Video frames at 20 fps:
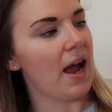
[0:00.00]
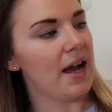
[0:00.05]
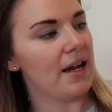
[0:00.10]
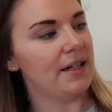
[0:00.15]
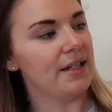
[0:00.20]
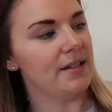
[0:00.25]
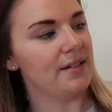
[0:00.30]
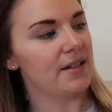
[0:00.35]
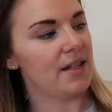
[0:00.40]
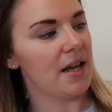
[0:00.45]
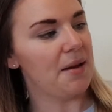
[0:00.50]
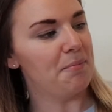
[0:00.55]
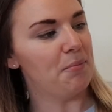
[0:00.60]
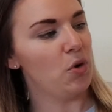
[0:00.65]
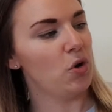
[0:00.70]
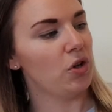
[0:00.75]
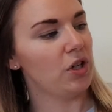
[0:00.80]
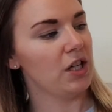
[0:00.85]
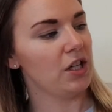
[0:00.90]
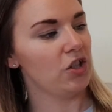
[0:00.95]
and it's their
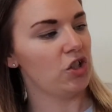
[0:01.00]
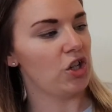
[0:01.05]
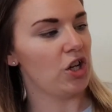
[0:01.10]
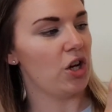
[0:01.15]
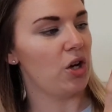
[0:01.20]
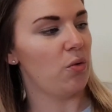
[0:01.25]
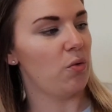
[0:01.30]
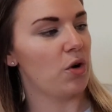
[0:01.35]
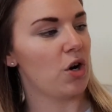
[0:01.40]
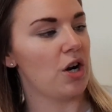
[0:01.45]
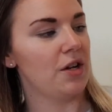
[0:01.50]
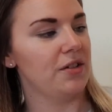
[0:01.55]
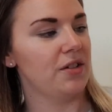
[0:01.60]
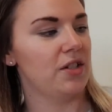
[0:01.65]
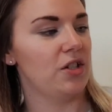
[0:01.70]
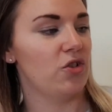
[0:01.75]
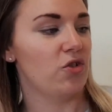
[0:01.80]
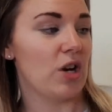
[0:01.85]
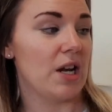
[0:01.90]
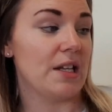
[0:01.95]
Morning Dew
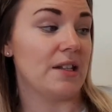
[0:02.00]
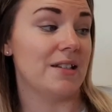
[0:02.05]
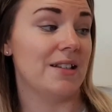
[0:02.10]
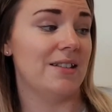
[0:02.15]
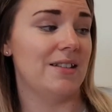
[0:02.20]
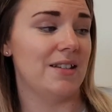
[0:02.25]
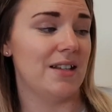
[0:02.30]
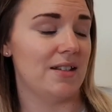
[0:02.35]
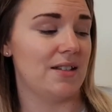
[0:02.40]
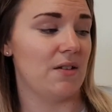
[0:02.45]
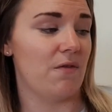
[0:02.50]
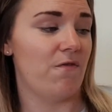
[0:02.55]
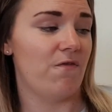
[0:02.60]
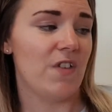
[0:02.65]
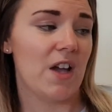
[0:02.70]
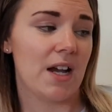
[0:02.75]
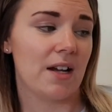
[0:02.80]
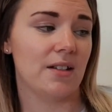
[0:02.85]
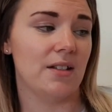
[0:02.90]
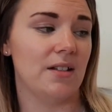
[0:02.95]
Concentrated
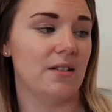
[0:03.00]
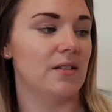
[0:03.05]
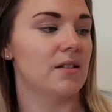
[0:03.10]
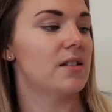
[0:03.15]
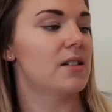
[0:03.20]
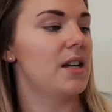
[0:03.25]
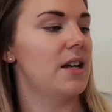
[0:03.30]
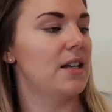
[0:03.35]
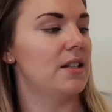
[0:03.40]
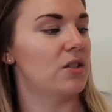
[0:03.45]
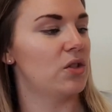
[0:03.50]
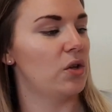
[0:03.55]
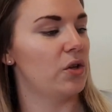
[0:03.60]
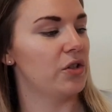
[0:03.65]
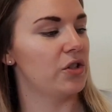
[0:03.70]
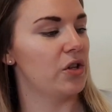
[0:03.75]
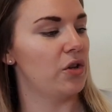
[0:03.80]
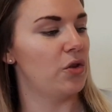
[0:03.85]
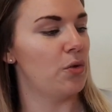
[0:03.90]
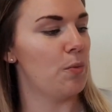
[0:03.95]
Disinfectant. It's
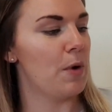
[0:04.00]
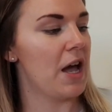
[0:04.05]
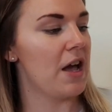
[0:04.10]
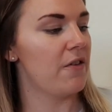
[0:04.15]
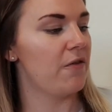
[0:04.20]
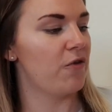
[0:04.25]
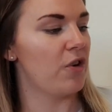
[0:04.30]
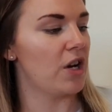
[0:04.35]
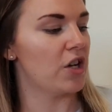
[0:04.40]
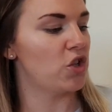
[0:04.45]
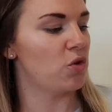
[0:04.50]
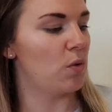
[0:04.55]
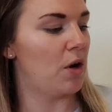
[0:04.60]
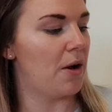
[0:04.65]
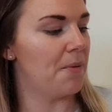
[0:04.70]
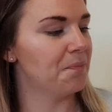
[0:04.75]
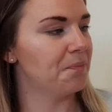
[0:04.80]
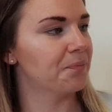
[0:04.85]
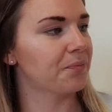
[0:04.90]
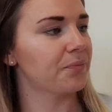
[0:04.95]
also the Pet Fresh
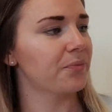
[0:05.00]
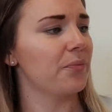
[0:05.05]
one.